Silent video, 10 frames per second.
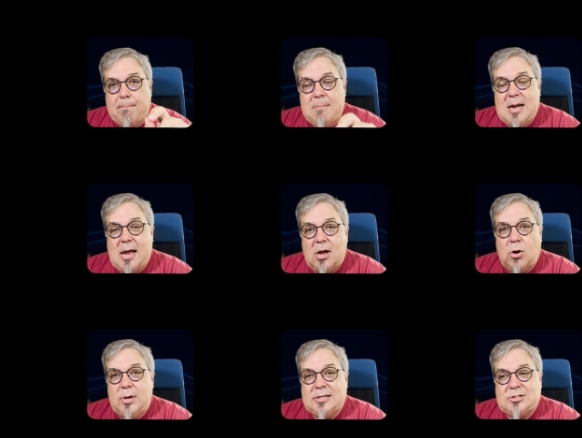
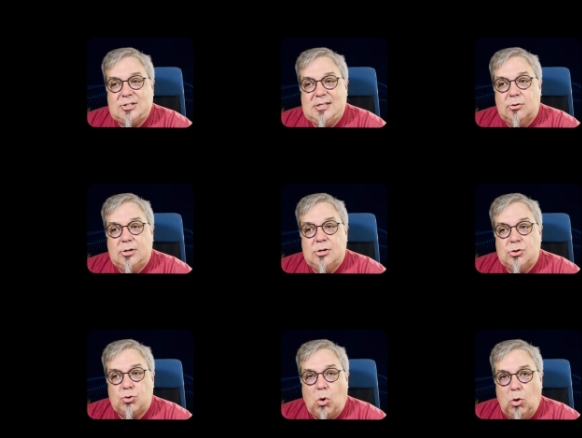MinIO is still
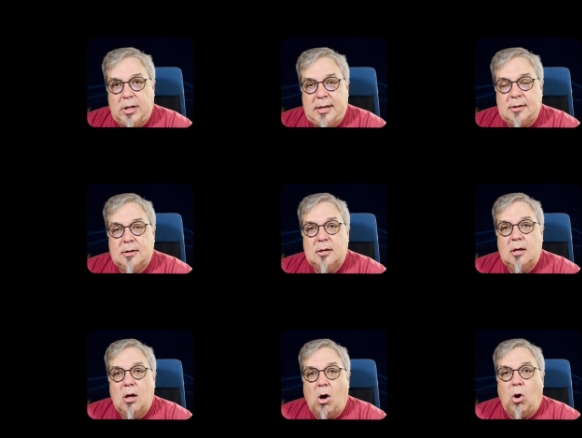controlling
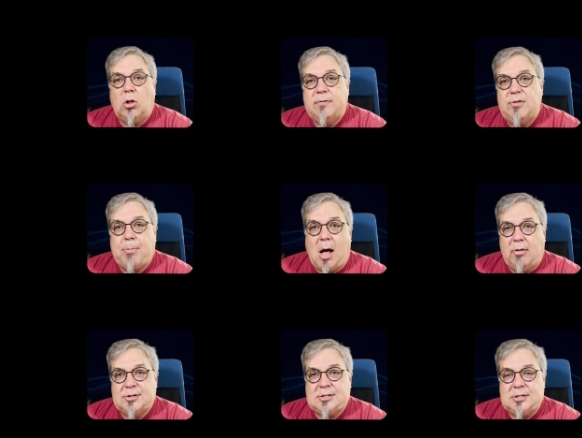all of the
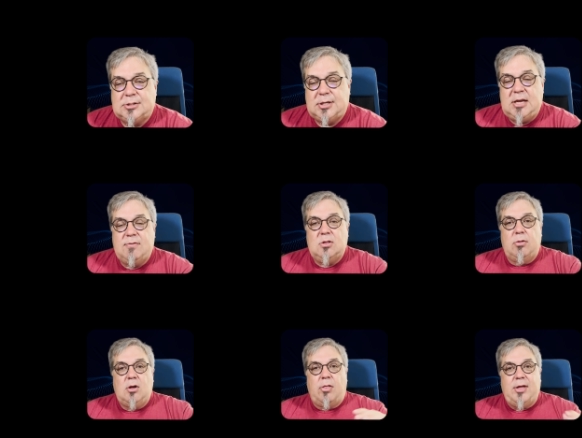policies. Even
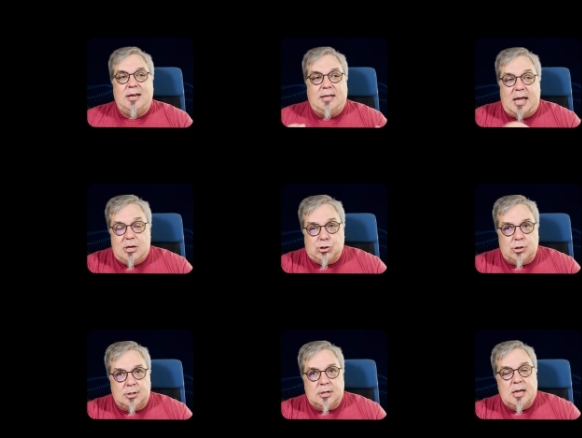though the
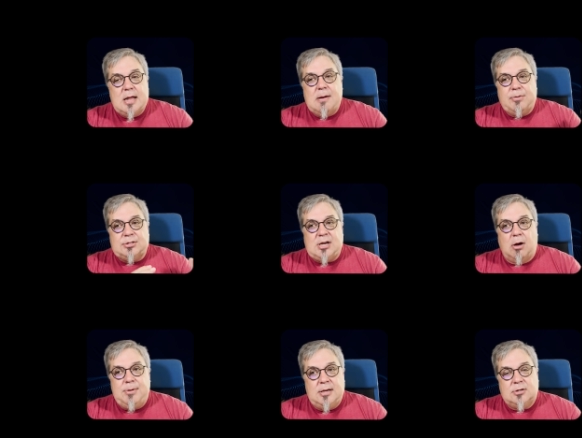authentication is
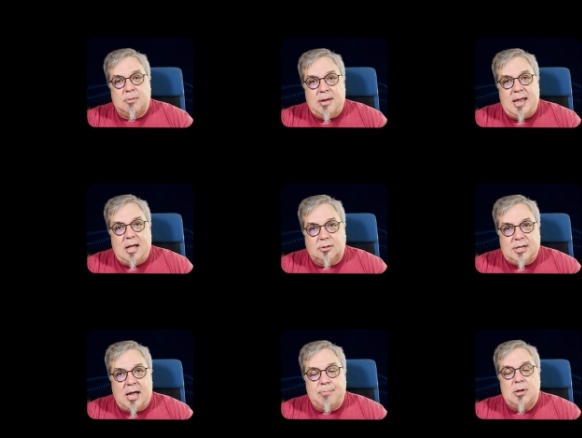now being done by
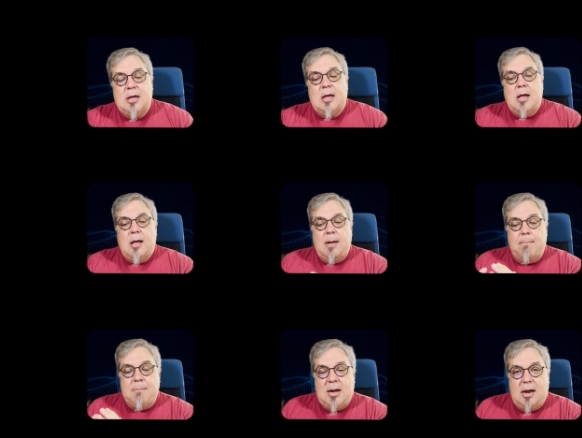LDAP,
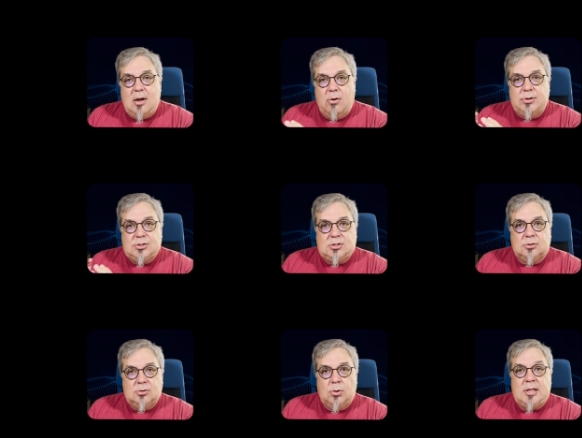MinIO is
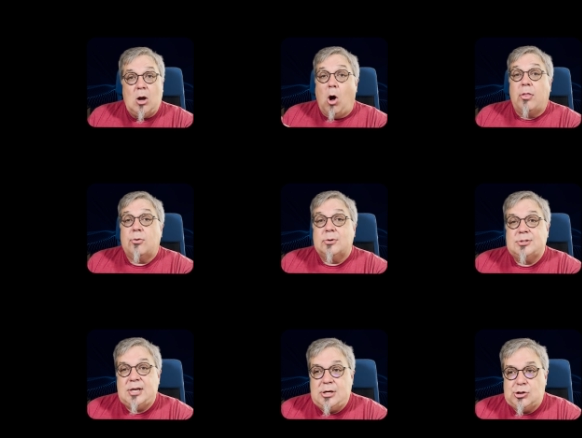still doing the
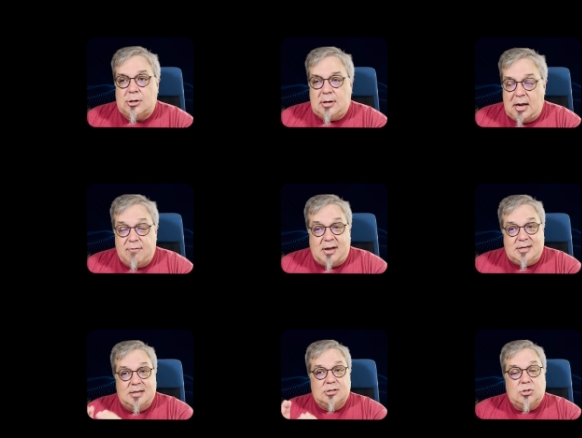authorization. And if I
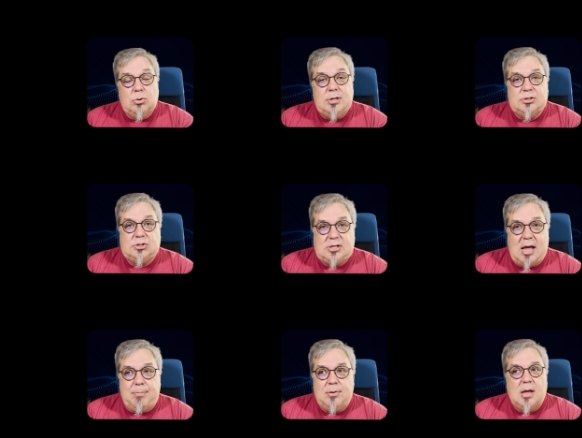didn't do this
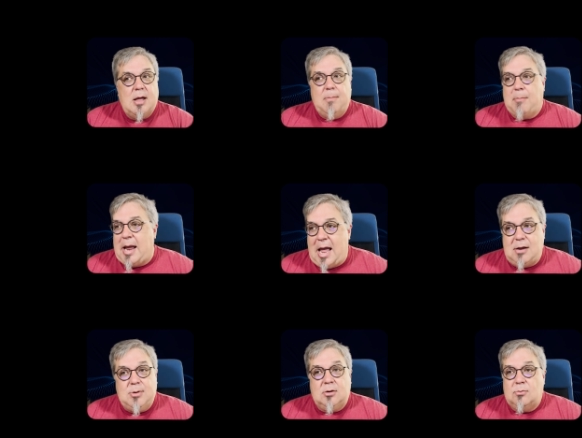step, my
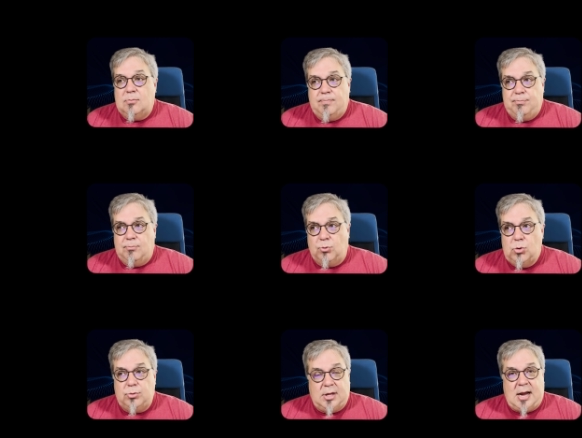admin
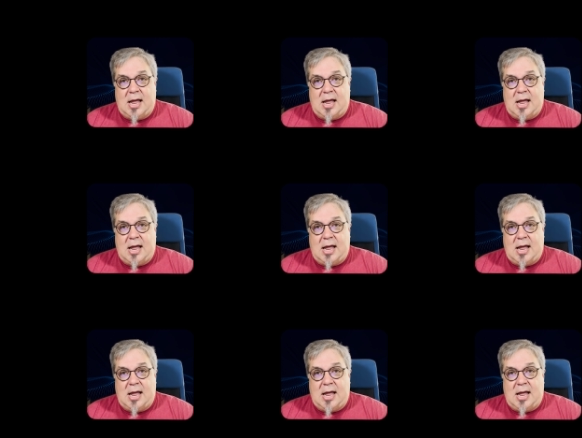root that